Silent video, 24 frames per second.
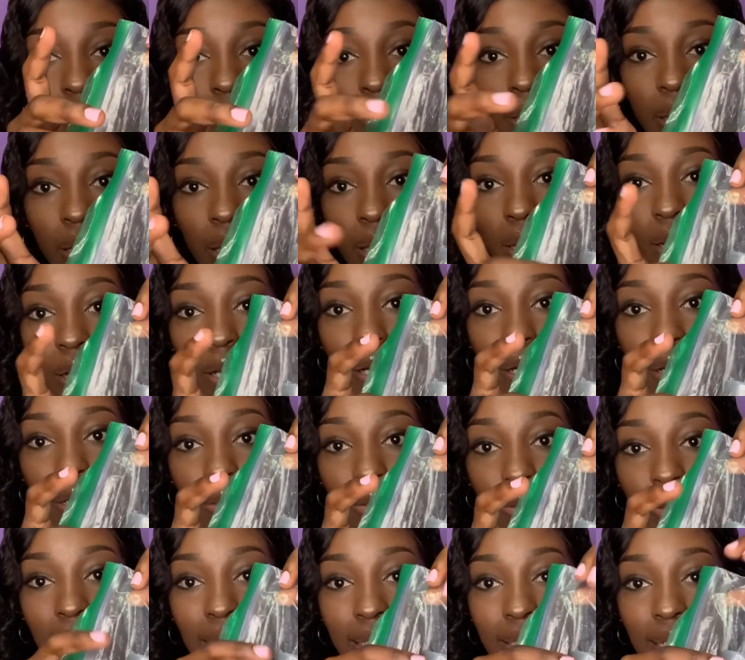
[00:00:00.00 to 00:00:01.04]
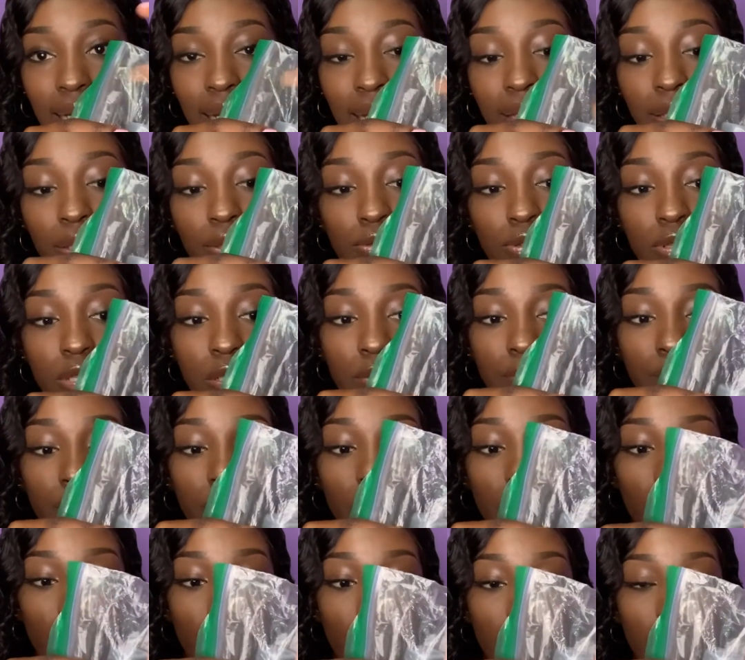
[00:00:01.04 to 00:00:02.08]
hair glue that I use
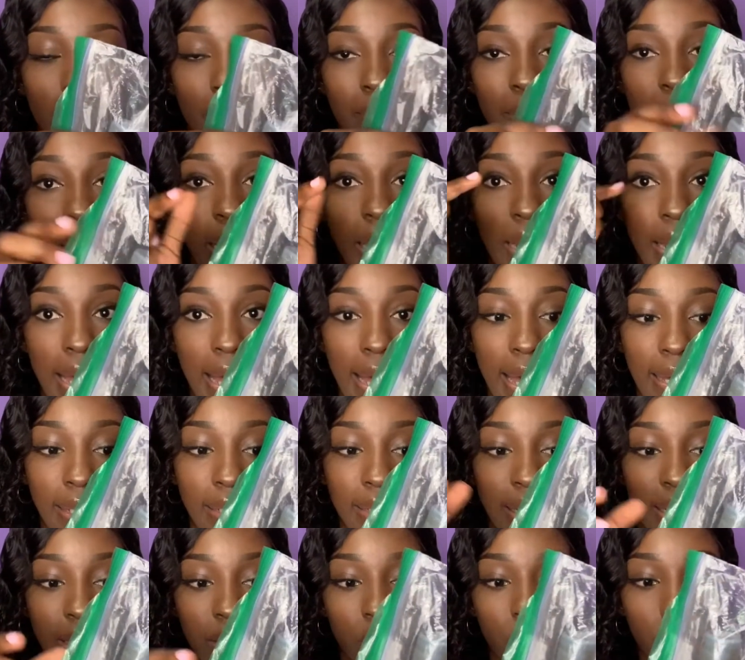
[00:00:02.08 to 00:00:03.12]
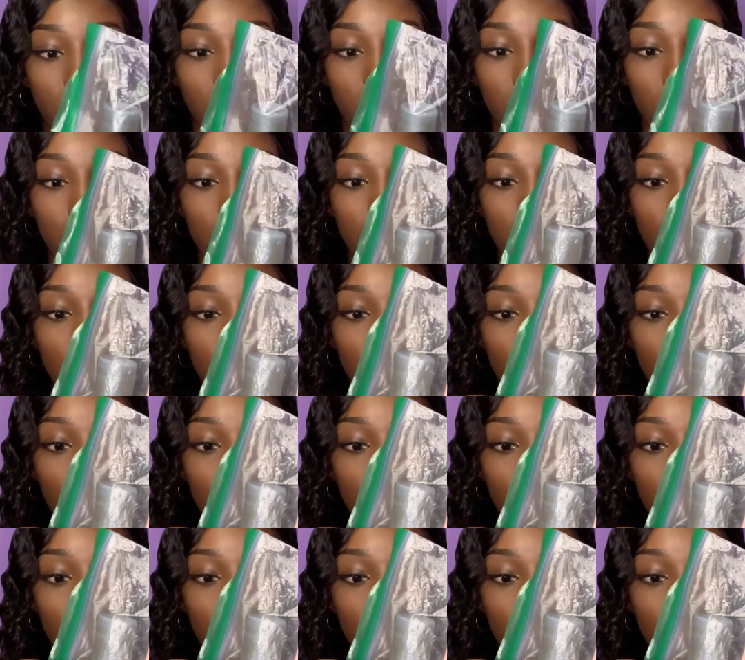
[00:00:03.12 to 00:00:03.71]
for my eyelashes,